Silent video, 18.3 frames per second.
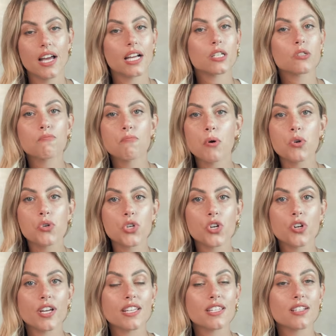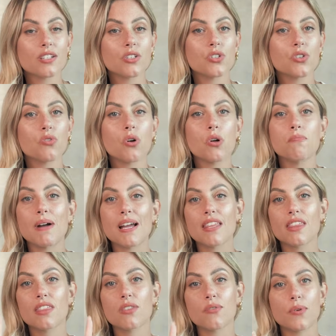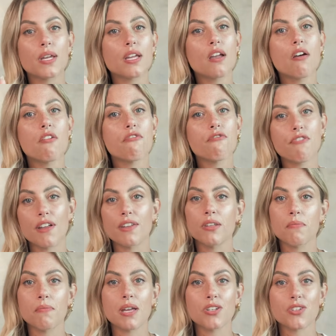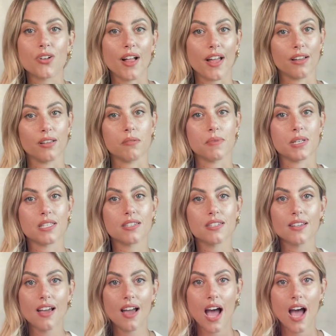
Exposure is controlled by 3 fundamental elements: